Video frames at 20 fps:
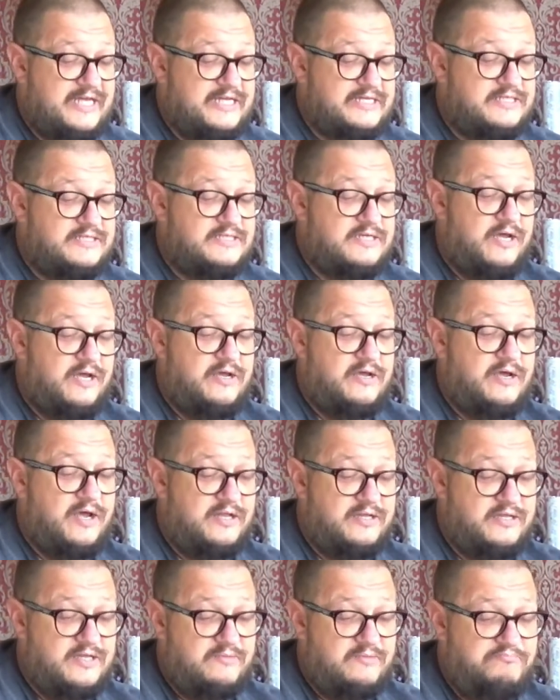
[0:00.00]

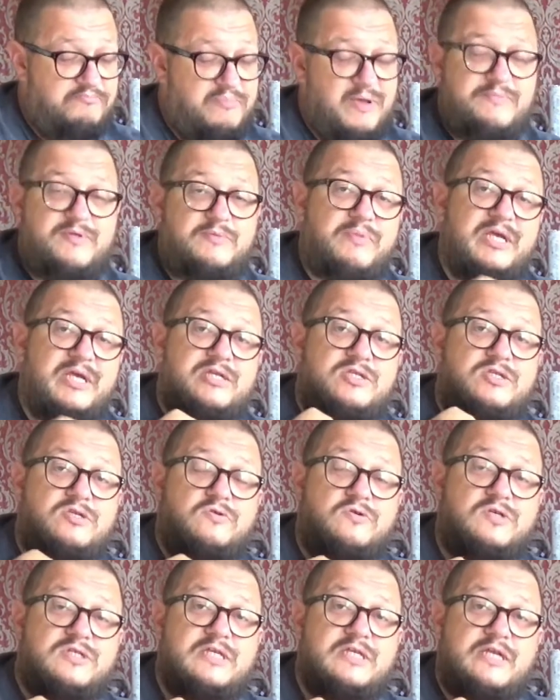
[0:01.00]
and the bibbed bit
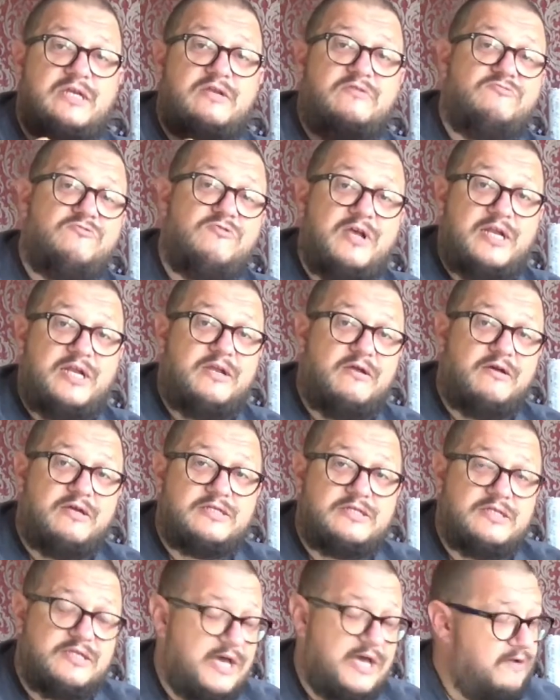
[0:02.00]
tucks in really nice
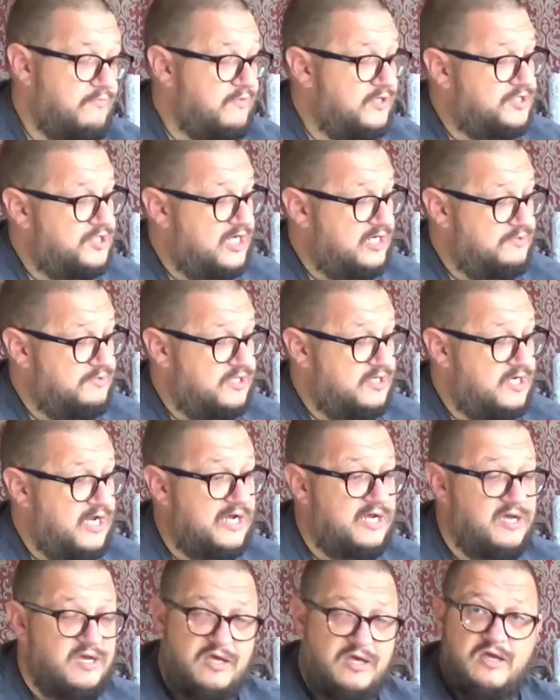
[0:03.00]
to that, which keeps your
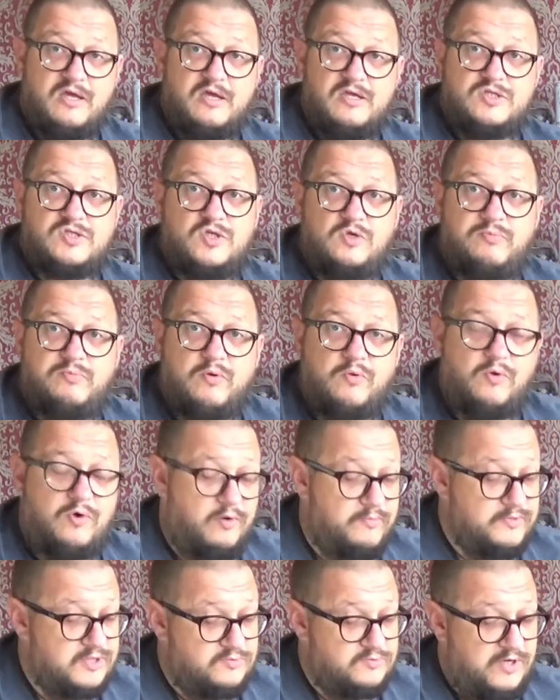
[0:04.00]
neck super
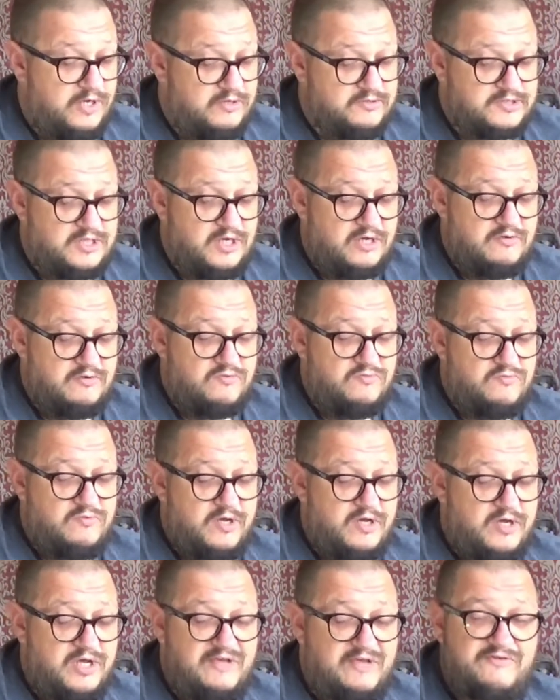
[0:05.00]
warm as well.
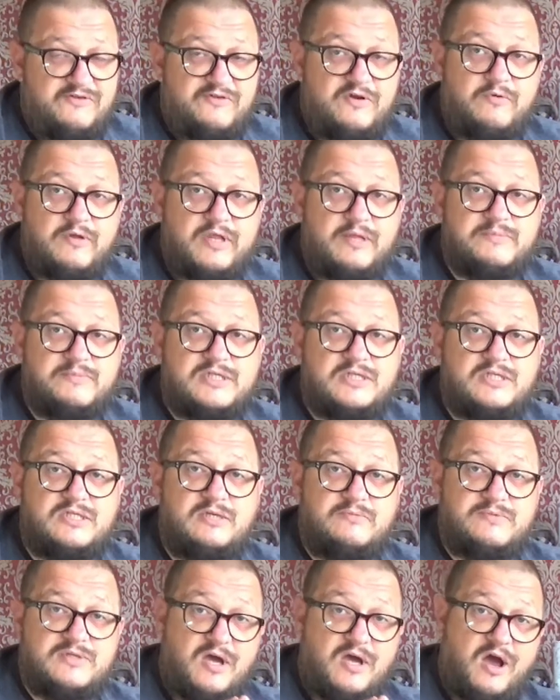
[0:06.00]
So if you've got one of them
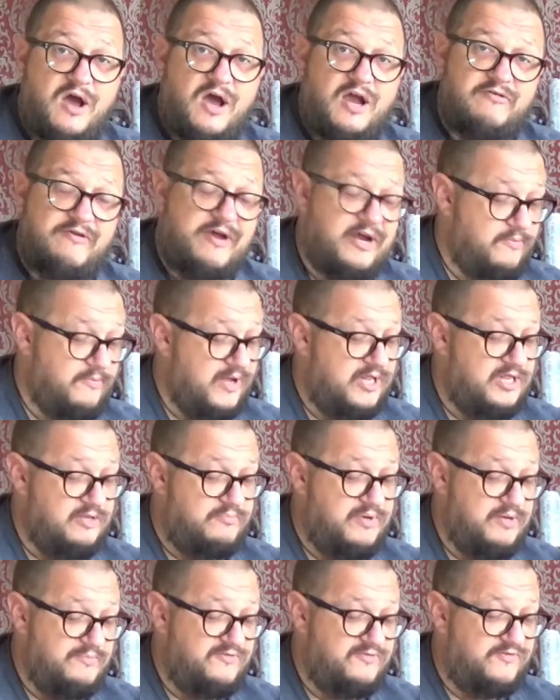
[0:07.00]
systems, I highly recommend the
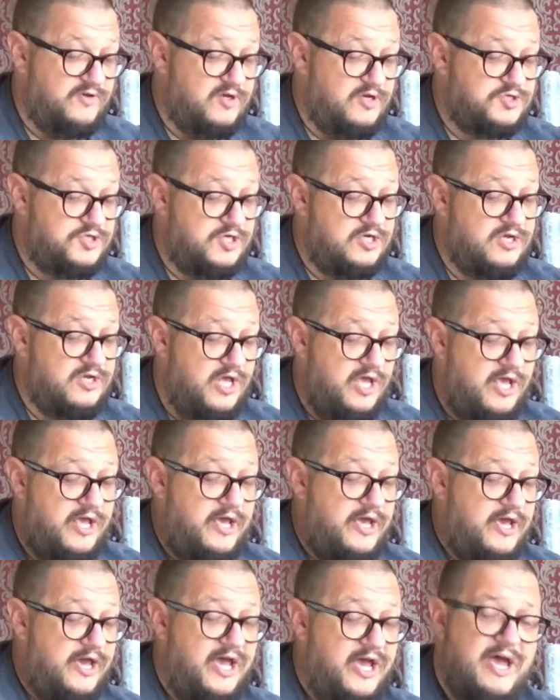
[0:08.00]
bibbed version.
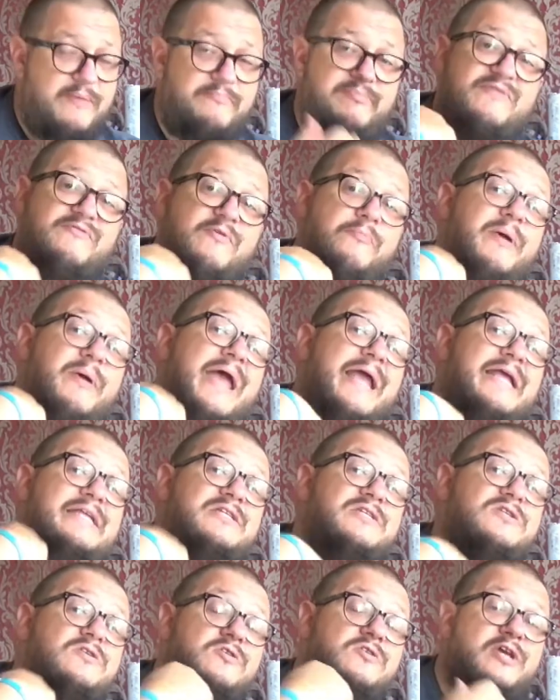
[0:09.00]
A bit of a pain to
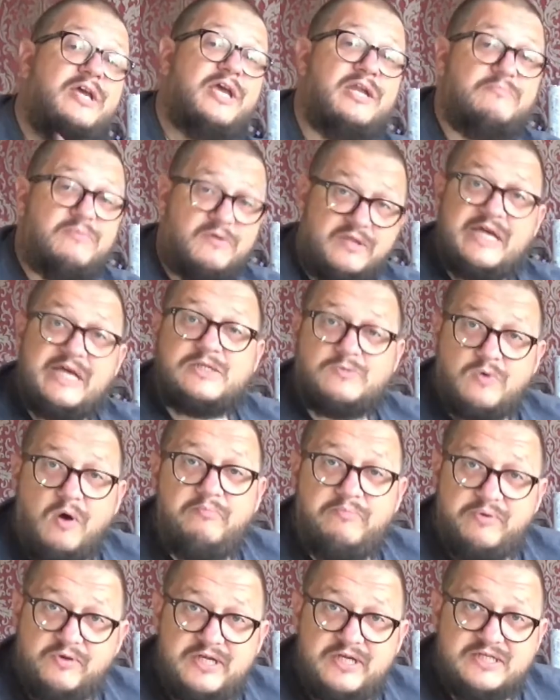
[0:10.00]
tuck in, but that's what
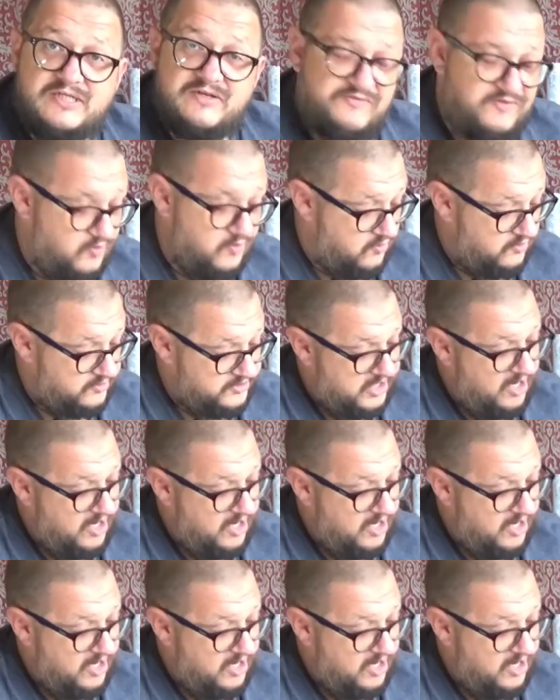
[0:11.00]
buddies are for. So